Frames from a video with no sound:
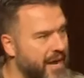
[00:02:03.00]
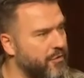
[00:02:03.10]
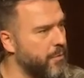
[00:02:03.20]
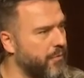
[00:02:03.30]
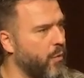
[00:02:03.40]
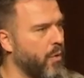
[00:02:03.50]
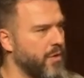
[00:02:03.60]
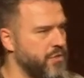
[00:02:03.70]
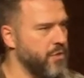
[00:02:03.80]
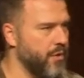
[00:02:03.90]
ever before.
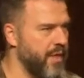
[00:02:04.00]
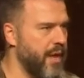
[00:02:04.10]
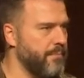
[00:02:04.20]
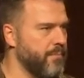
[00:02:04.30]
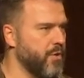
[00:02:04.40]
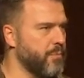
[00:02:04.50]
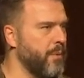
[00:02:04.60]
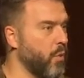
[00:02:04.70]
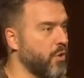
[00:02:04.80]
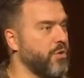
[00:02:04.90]
Did you know that? There have
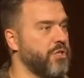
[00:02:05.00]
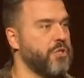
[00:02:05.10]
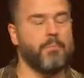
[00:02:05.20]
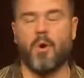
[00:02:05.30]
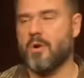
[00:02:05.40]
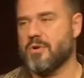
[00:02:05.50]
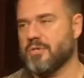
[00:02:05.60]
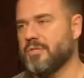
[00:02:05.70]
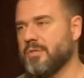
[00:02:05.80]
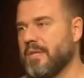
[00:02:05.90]
been more Christian
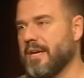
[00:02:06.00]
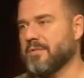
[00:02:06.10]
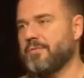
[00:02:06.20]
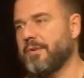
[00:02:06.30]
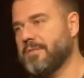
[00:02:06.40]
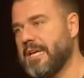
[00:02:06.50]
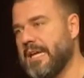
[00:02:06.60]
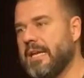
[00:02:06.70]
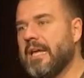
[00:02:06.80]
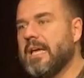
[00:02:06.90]
martyrs in
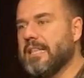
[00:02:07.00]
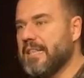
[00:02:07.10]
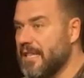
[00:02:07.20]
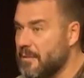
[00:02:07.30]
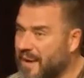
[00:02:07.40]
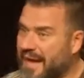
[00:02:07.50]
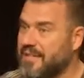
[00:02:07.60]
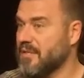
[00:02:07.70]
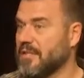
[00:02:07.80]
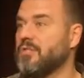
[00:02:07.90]
2015 than in the
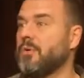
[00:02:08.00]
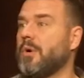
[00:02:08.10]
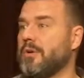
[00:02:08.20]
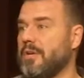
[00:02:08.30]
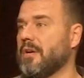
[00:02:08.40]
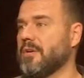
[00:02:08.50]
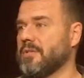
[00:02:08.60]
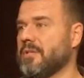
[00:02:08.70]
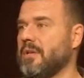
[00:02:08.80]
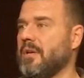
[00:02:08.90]
past 200 years.